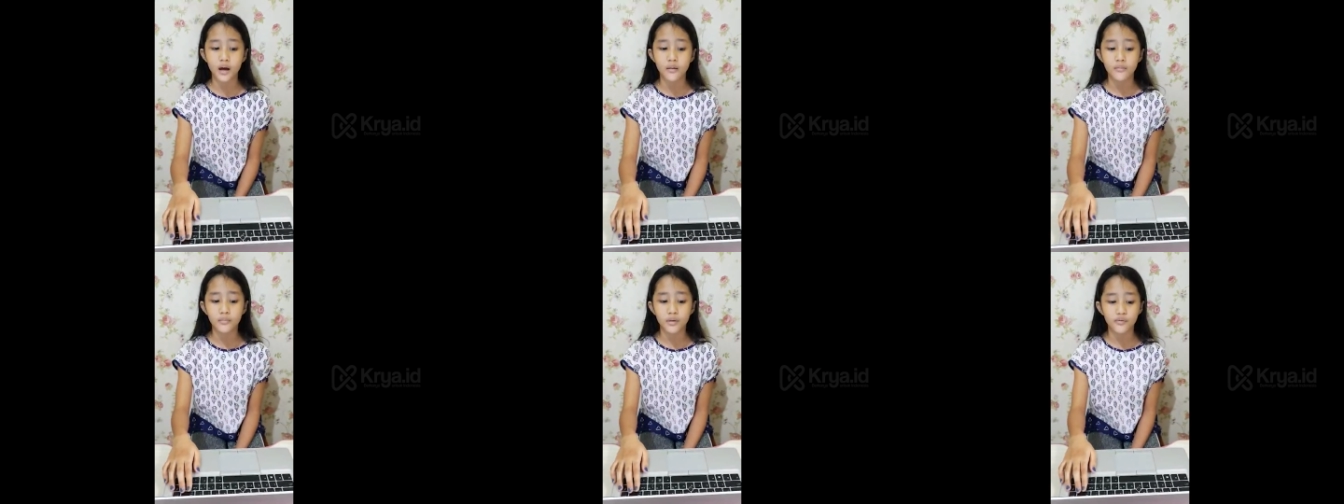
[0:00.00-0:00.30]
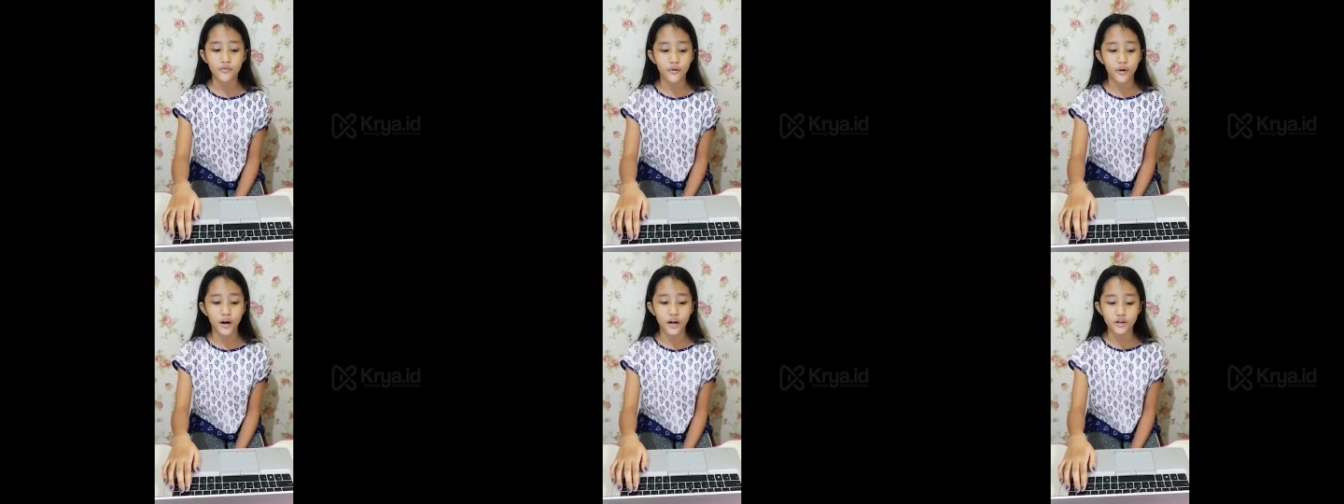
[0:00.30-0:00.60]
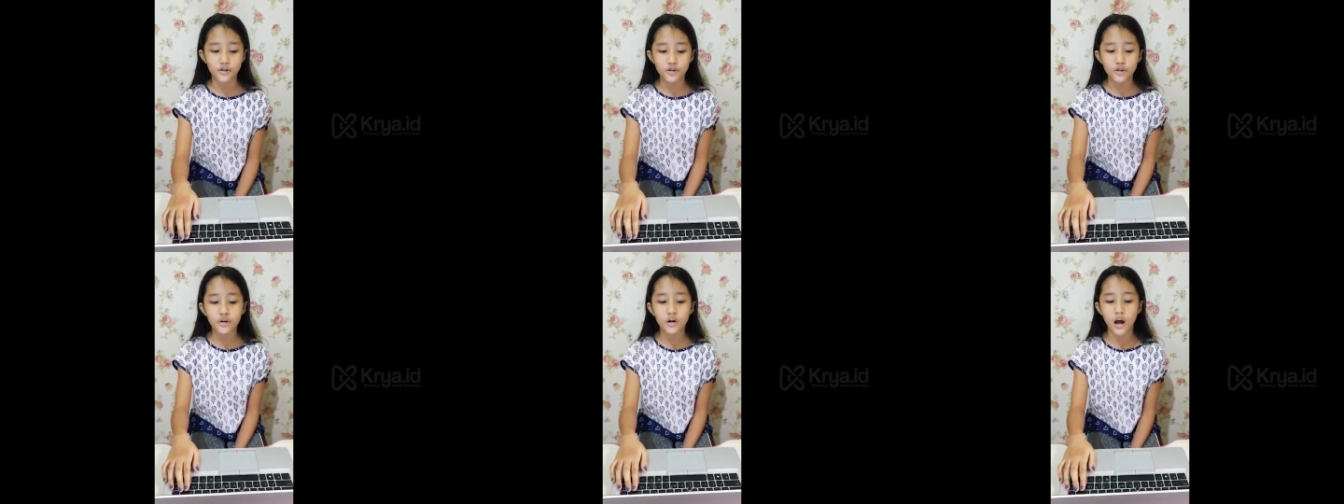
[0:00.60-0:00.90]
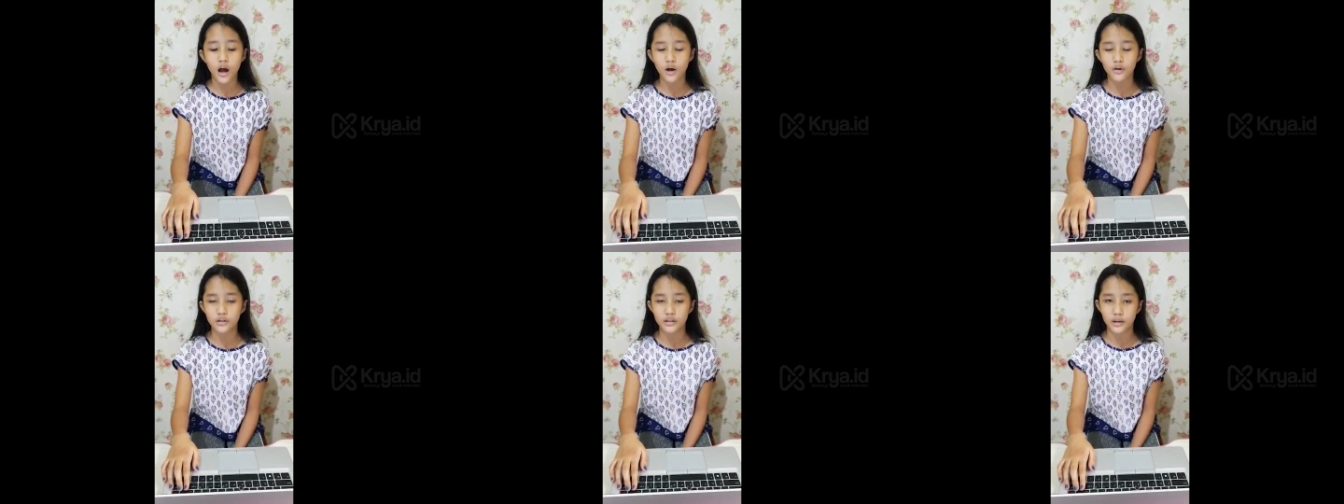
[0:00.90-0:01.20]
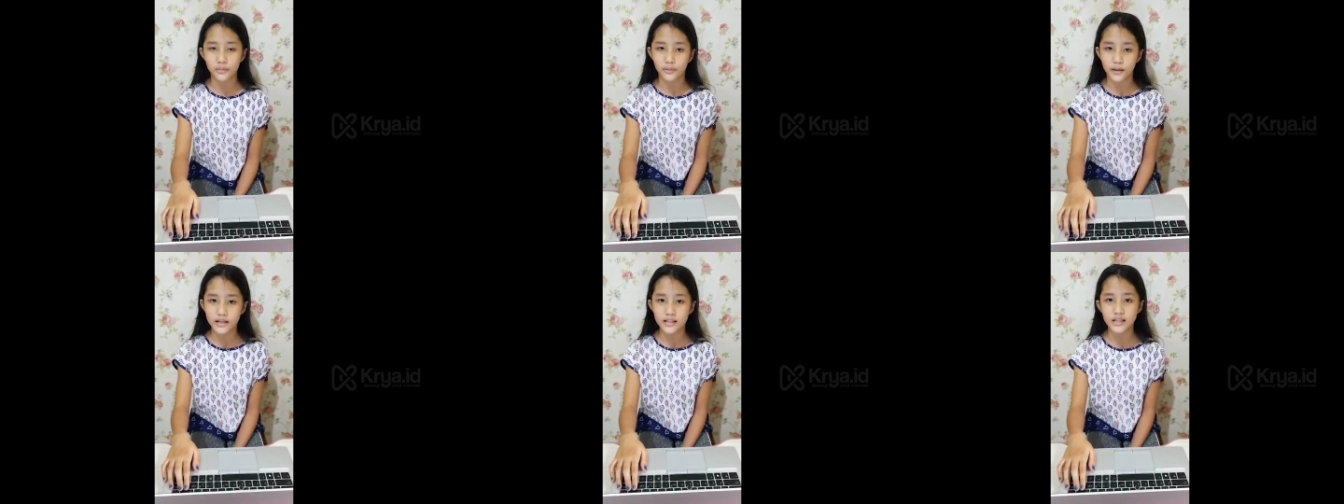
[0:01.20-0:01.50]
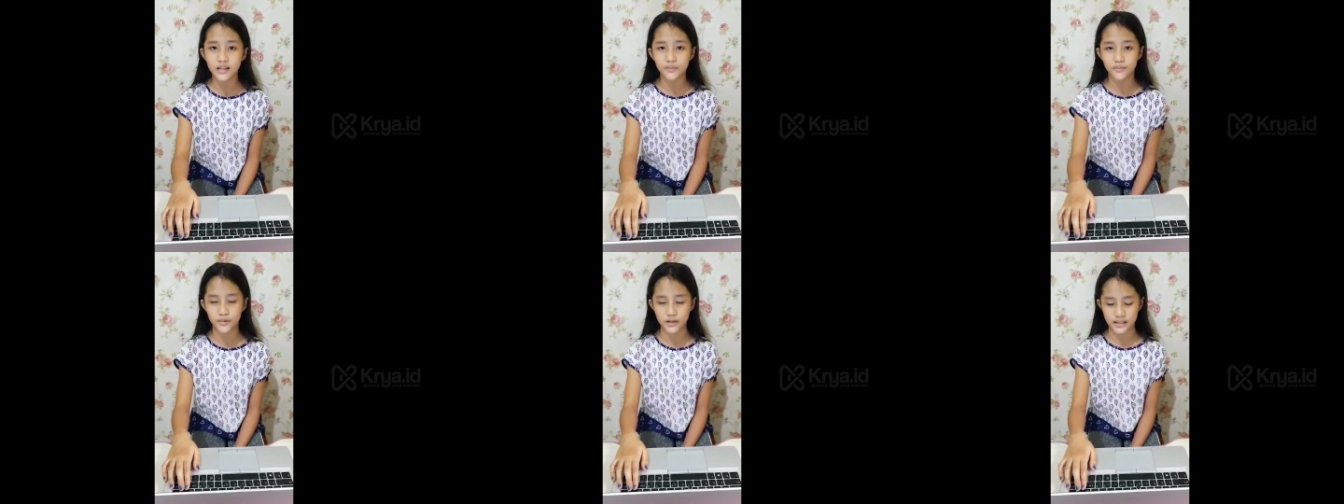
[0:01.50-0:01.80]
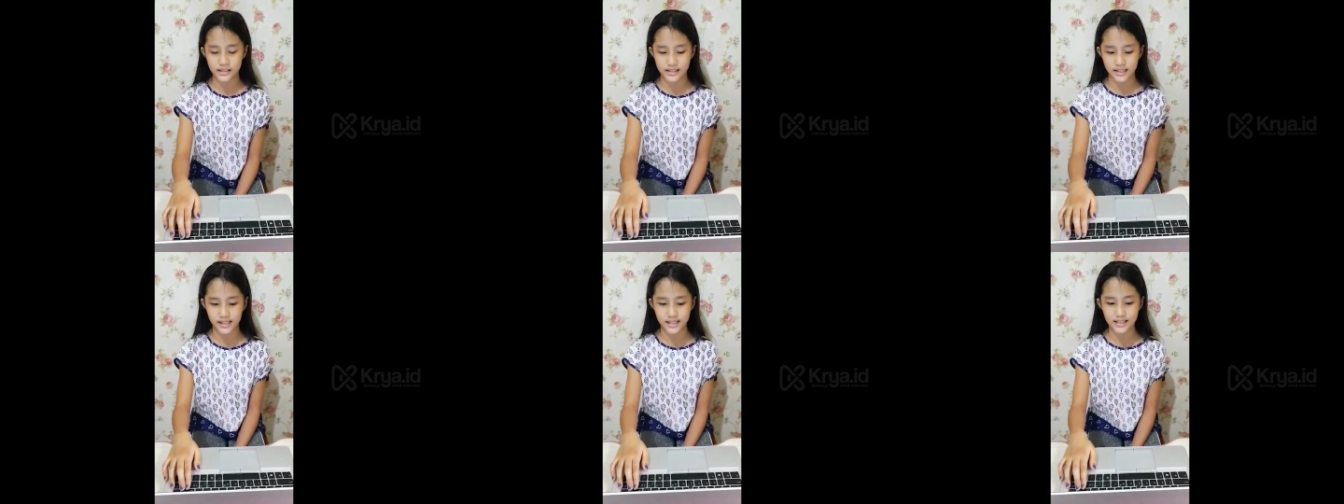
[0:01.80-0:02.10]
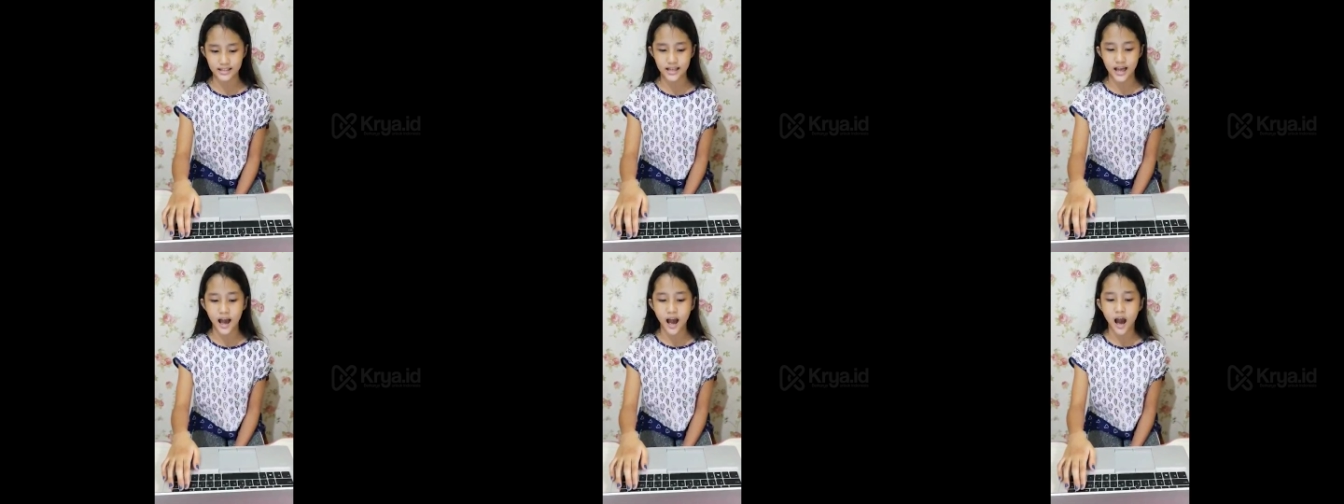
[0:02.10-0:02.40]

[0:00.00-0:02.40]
Before I took out the plastic pieces,